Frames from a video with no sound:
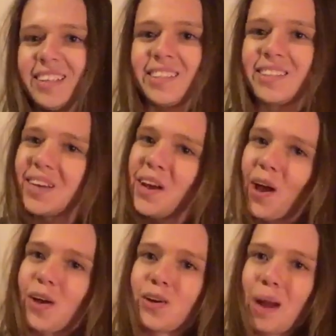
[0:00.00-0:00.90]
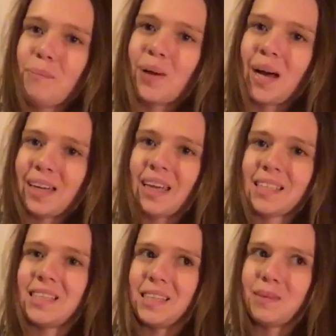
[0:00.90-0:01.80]
just crap parked
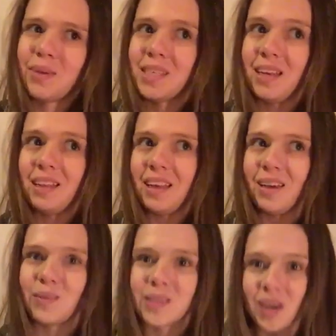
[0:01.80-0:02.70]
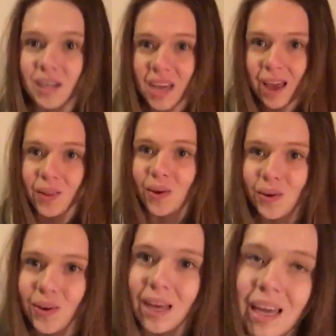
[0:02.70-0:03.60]
next to them, because I didn't think it was going to take long.